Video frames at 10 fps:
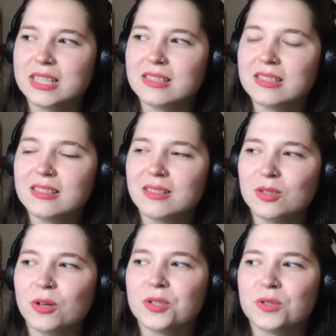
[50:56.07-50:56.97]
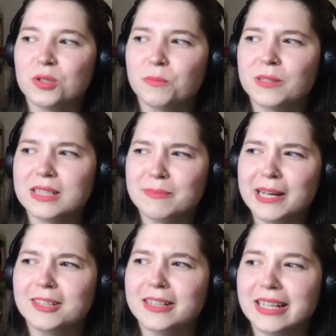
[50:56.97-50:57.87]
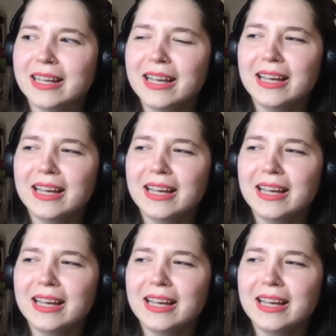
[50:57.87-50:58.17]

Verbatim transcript: is, is also super inspiring.